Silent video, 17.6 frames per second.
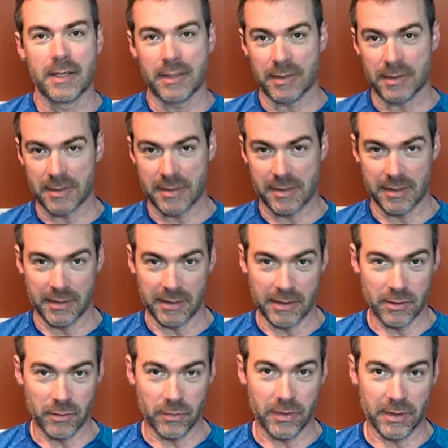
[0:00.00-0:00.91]
is the
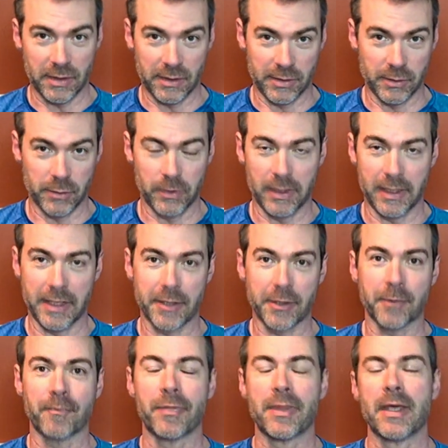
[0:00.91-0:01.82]
endothelial
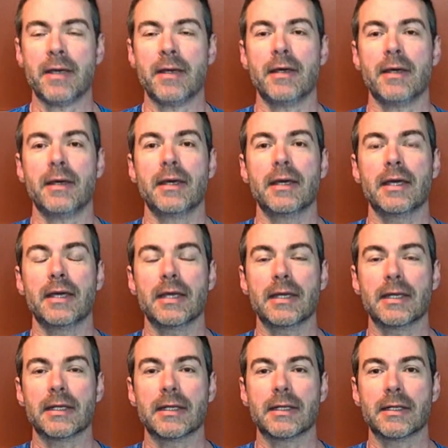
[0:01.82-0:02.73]
layer,
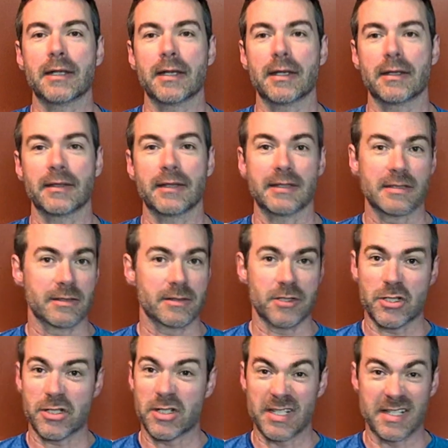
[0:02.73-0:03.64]
and that's
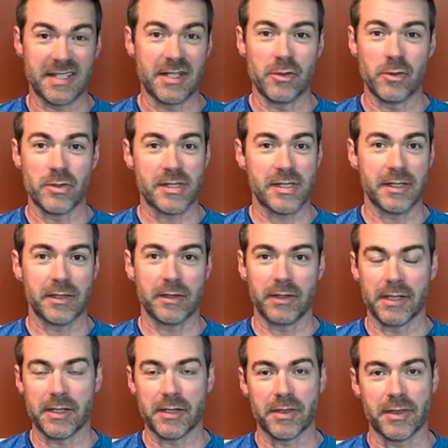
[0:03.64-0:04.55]
just a single cell
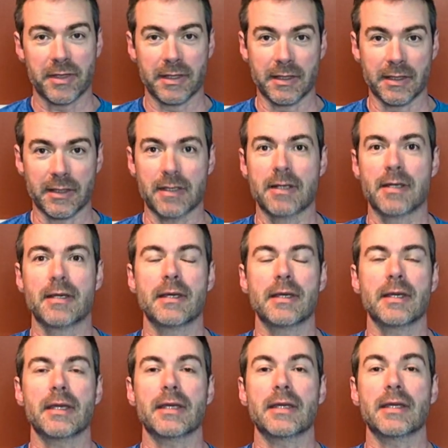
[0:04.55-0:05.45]
layer thick,
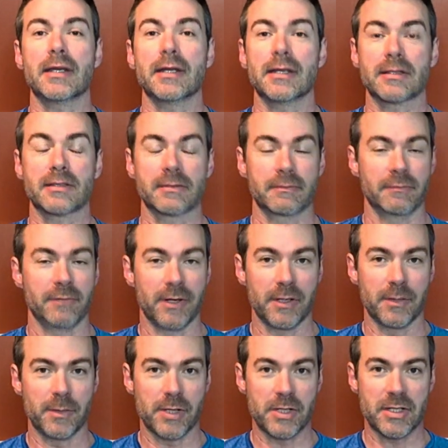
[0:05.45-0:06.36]
and it's
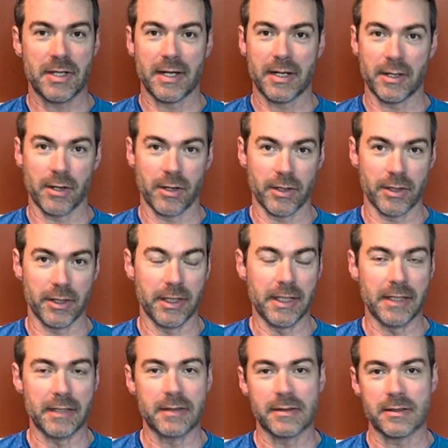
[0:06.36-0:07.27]
very much like our
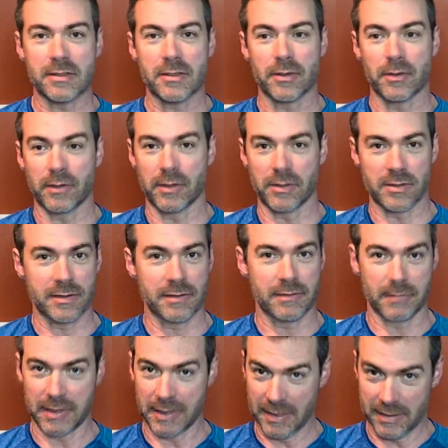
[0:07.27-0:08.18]
gut. And so there's
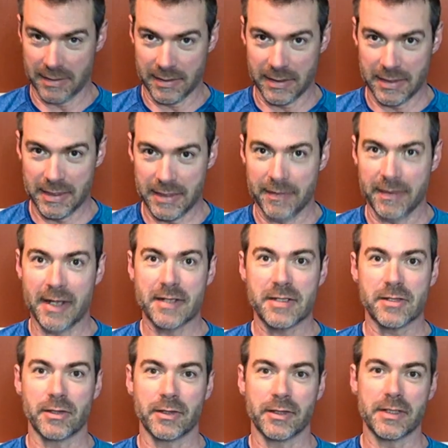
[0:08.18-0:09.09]
again,
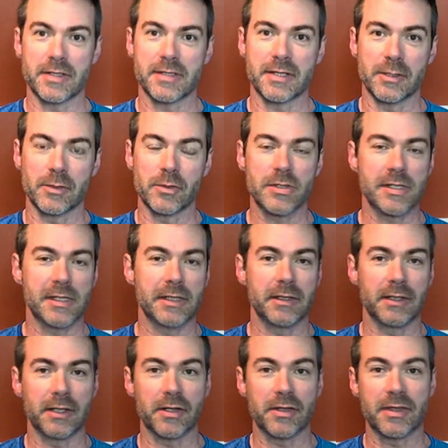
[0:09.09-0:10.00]
that's only a single
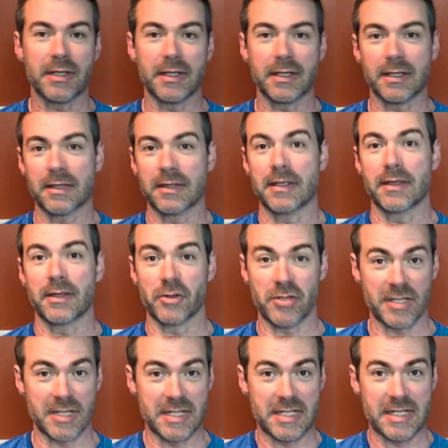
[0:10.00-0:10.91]
cell layer thick, and then
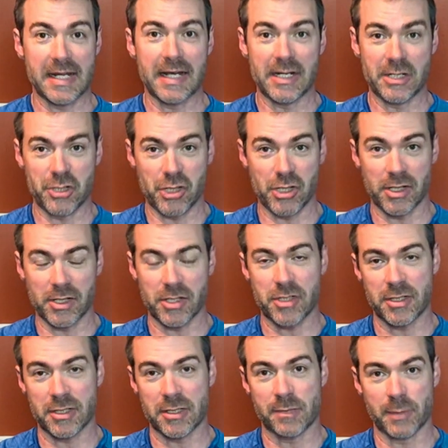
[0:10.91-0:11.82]
there's these tight
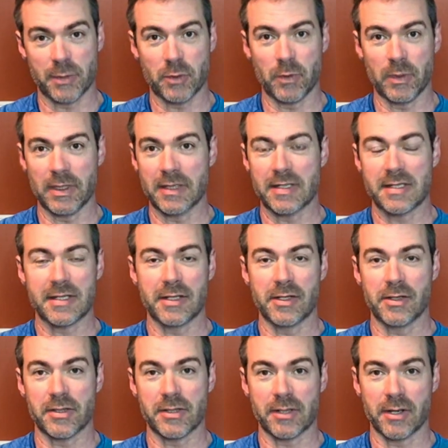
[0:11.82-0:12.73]
junctions between the
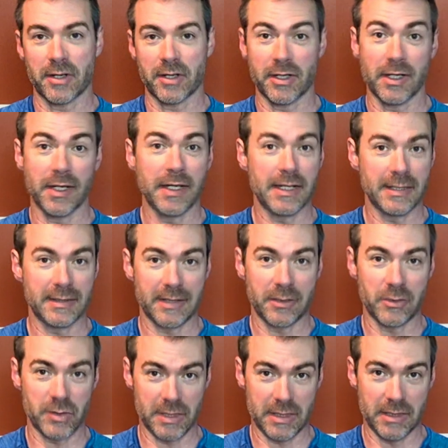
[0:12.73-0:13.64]
cells in our gut and
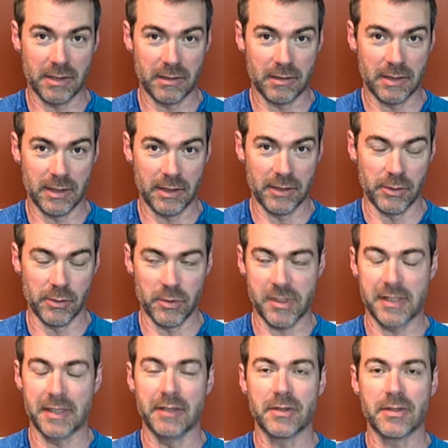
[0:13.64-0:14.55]
those endothelial
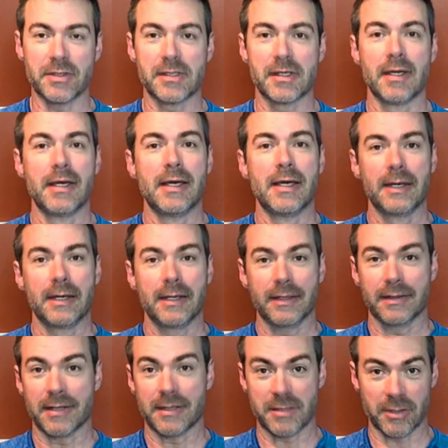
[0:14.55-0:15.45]
cells.
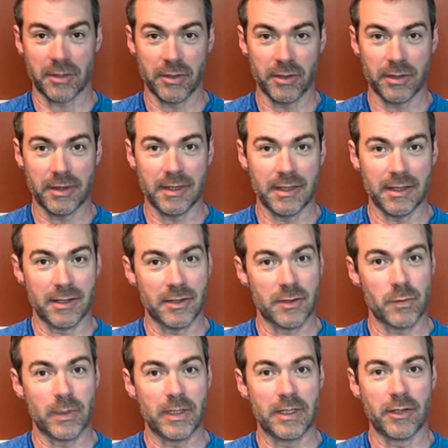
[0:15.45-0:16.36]
And that's a good thing,
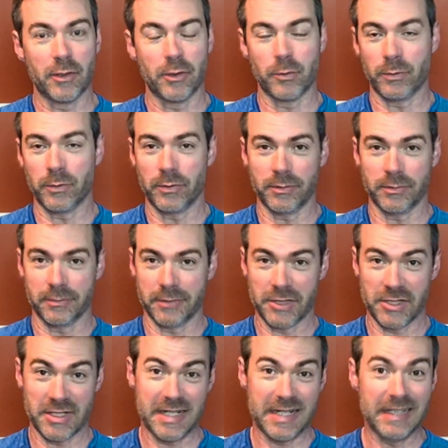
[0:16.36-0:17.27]
because we don't want
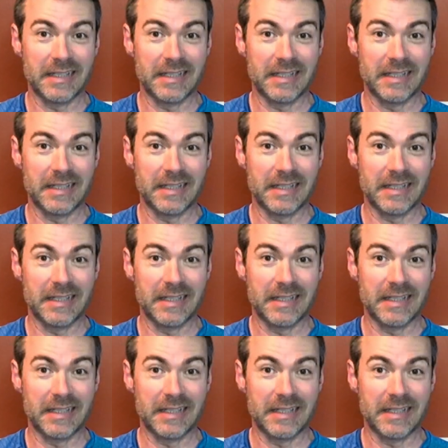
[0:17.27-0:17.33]
just